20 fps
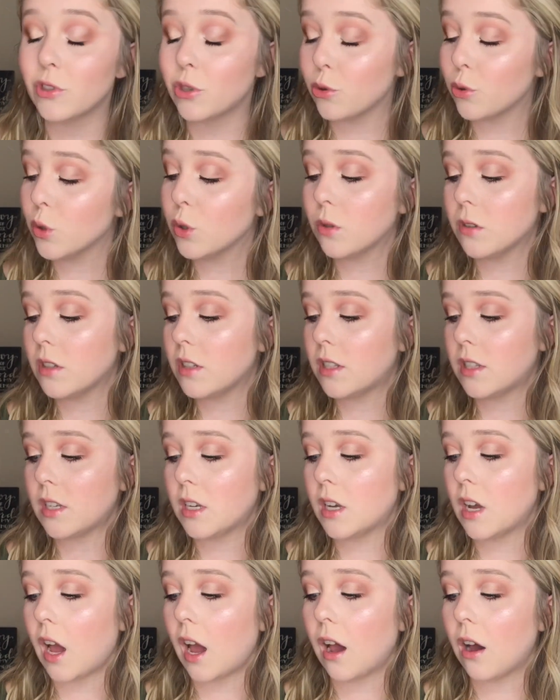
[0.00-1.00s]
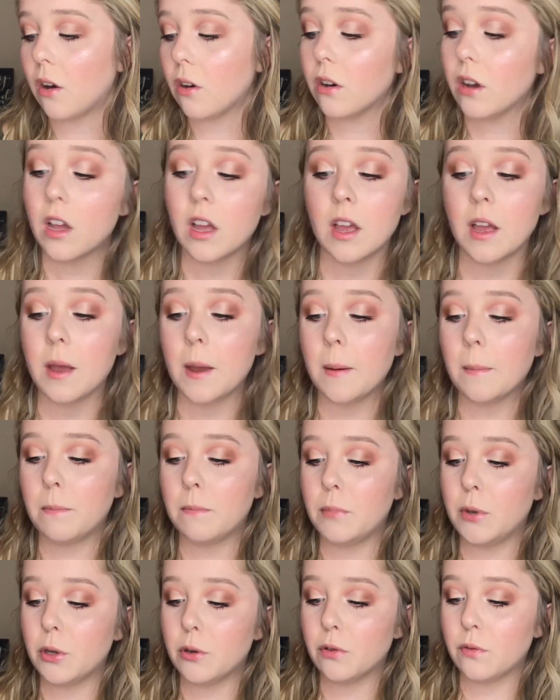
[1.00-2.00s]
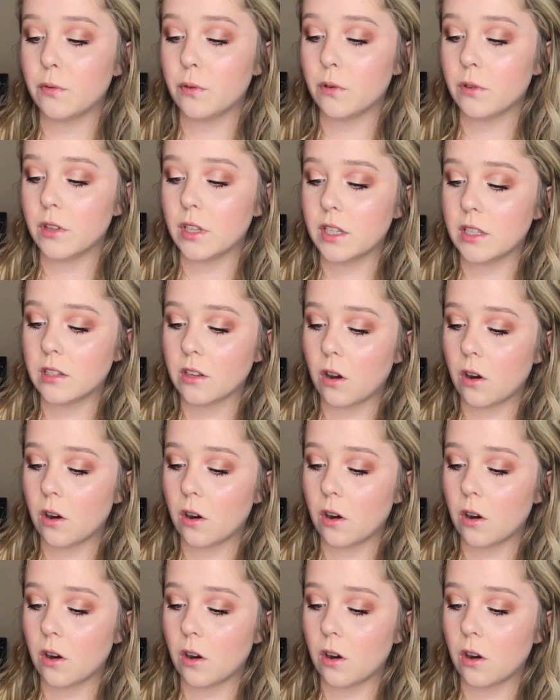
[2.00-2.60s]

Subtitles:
truly see how beautiful these